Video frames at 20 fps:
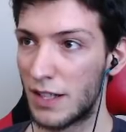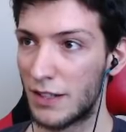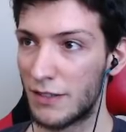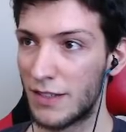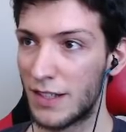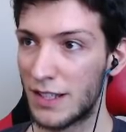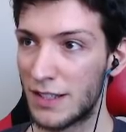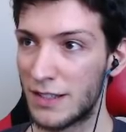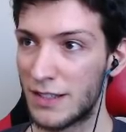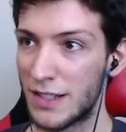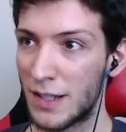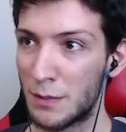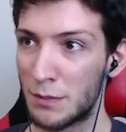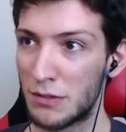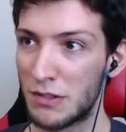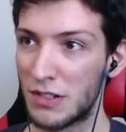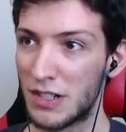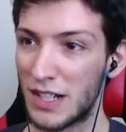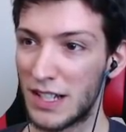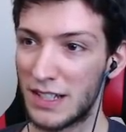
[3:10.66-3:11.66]
I got the
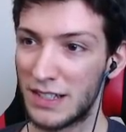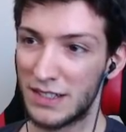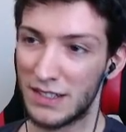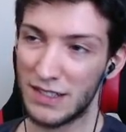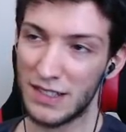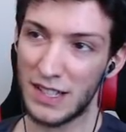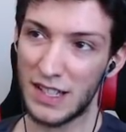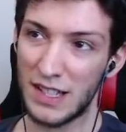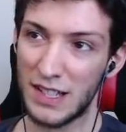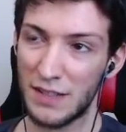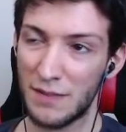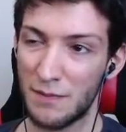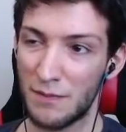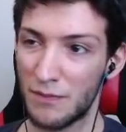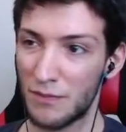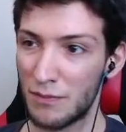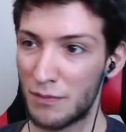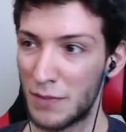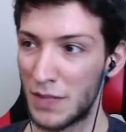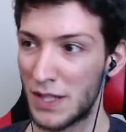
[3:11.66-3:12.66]
upper hand, okay,
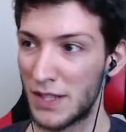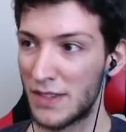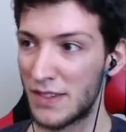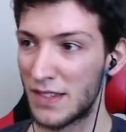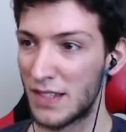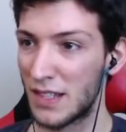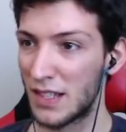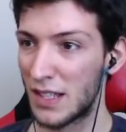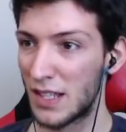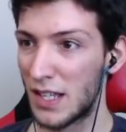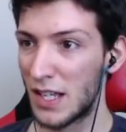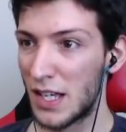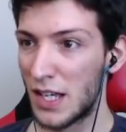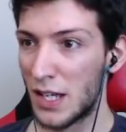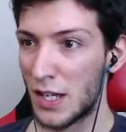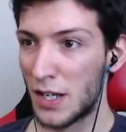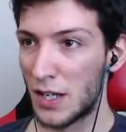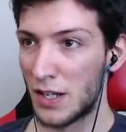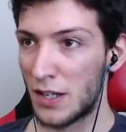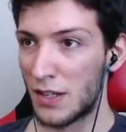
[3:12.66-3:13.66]
missed.
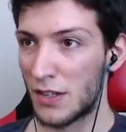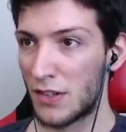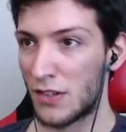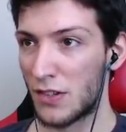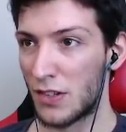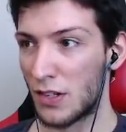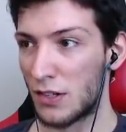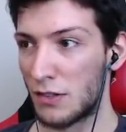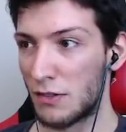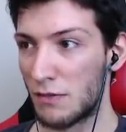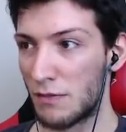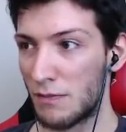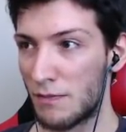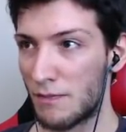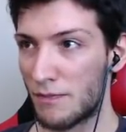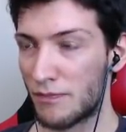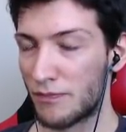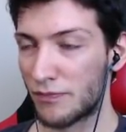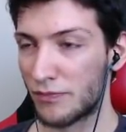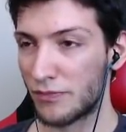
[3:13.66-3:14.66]
So
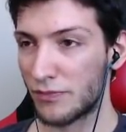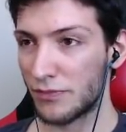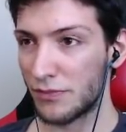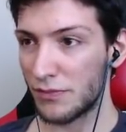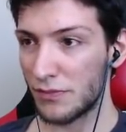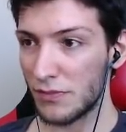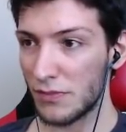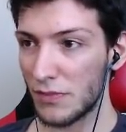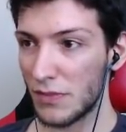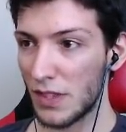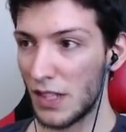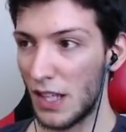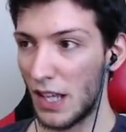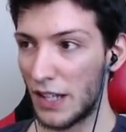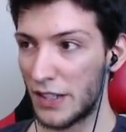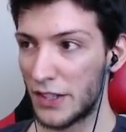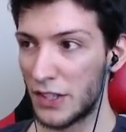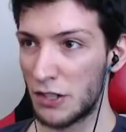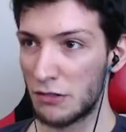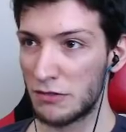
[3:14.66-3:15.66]

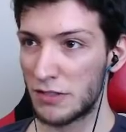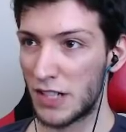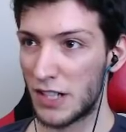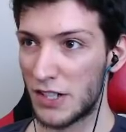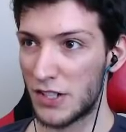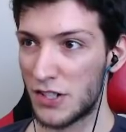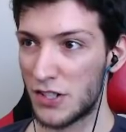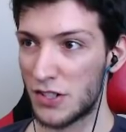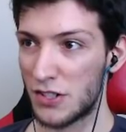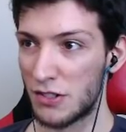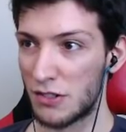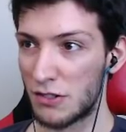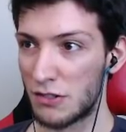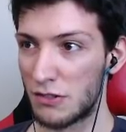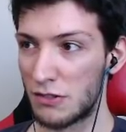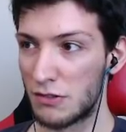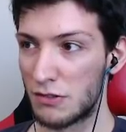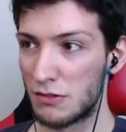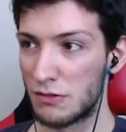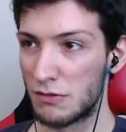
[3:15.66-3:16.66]
I know that
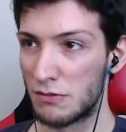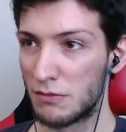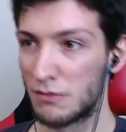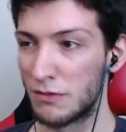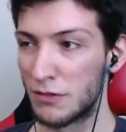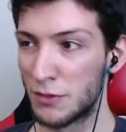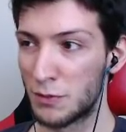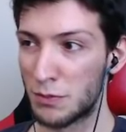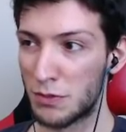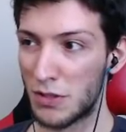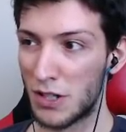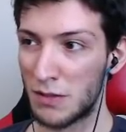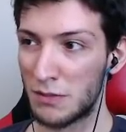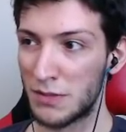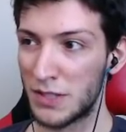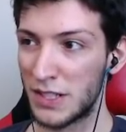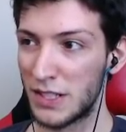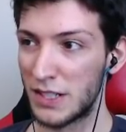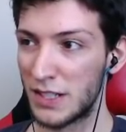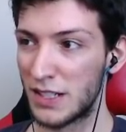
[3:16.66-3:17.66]
you would
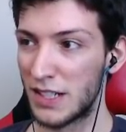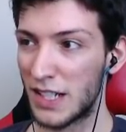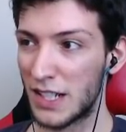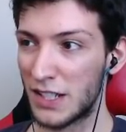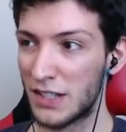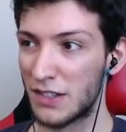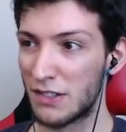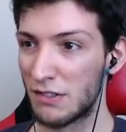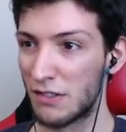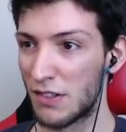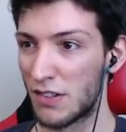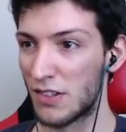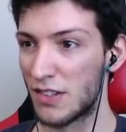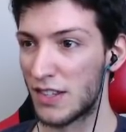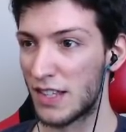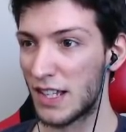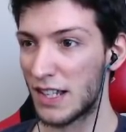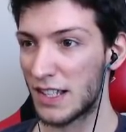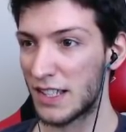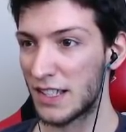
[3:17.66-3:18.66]
probably like to
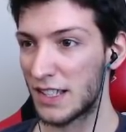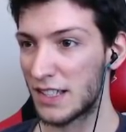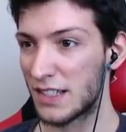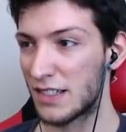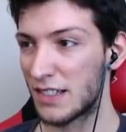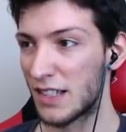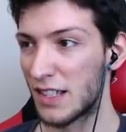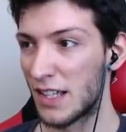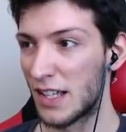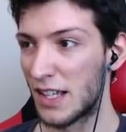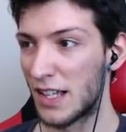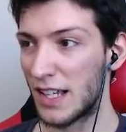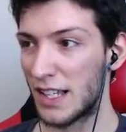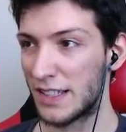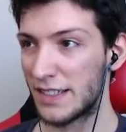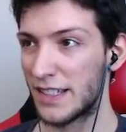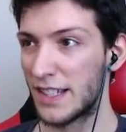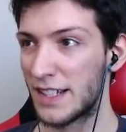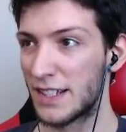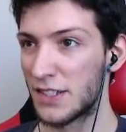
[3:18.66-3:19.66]
stack it
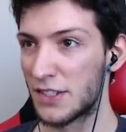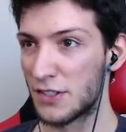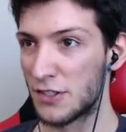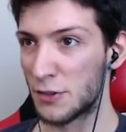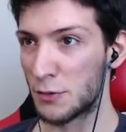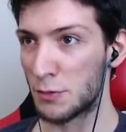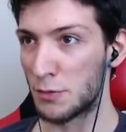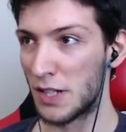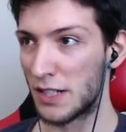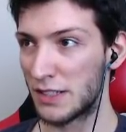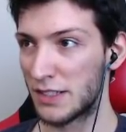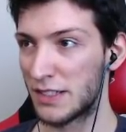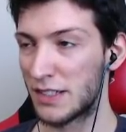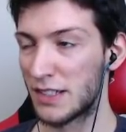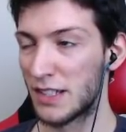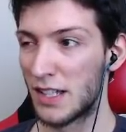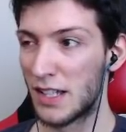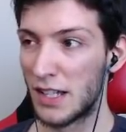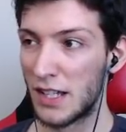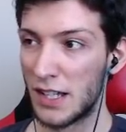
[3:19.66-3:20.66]
and then Q,
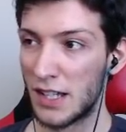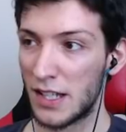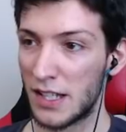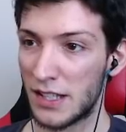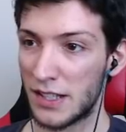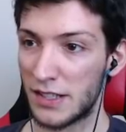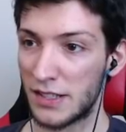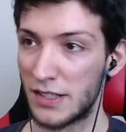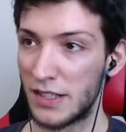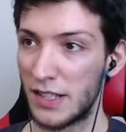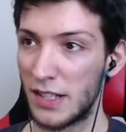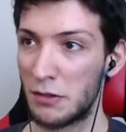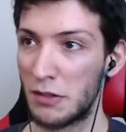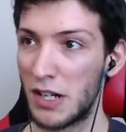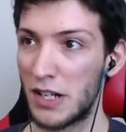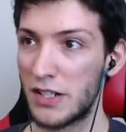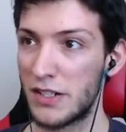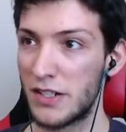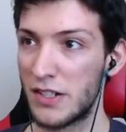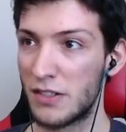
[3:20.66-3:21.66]
but the
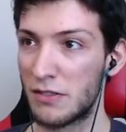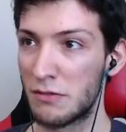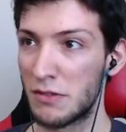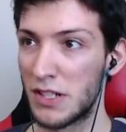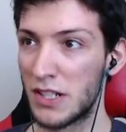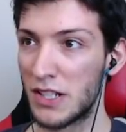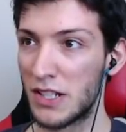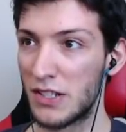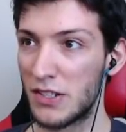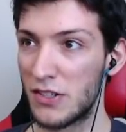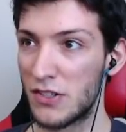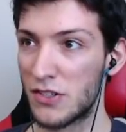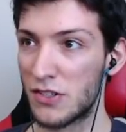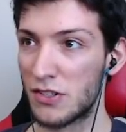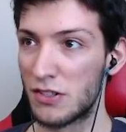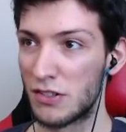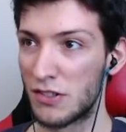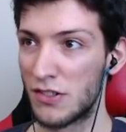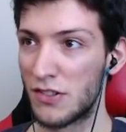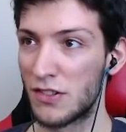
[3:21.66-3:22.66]
range is really
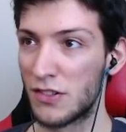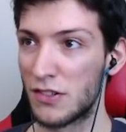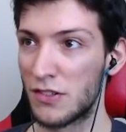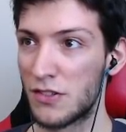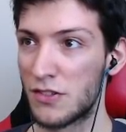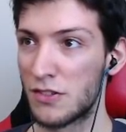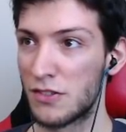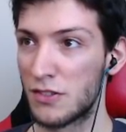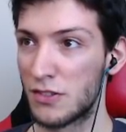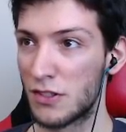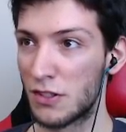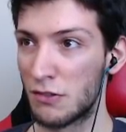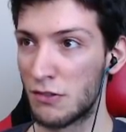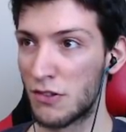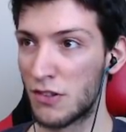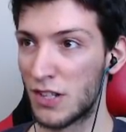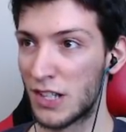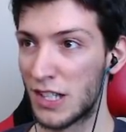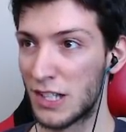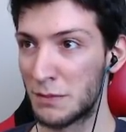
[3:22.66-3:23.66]
short, so you should
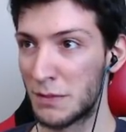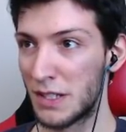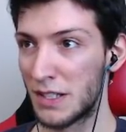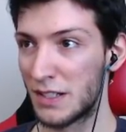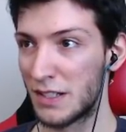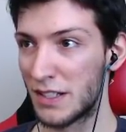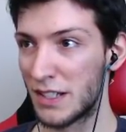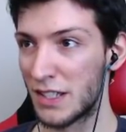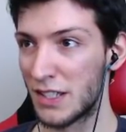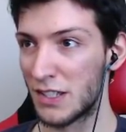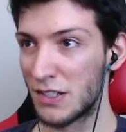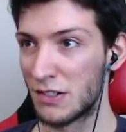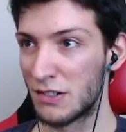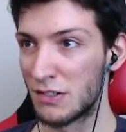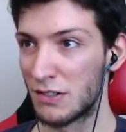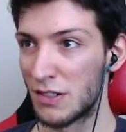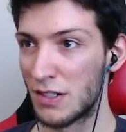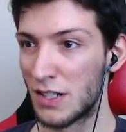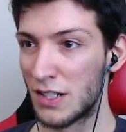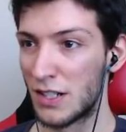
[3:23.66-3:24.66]
also immediately
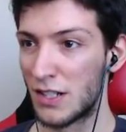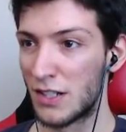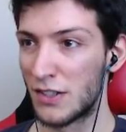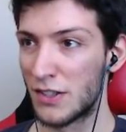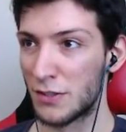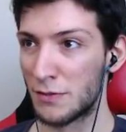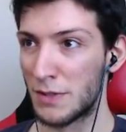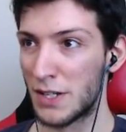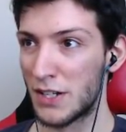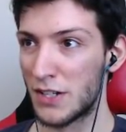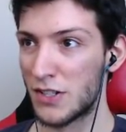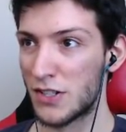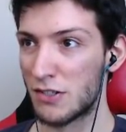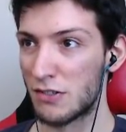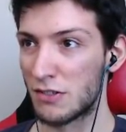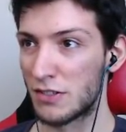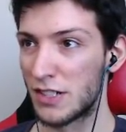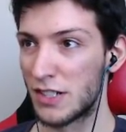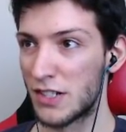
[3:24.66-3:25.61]
Q to make sure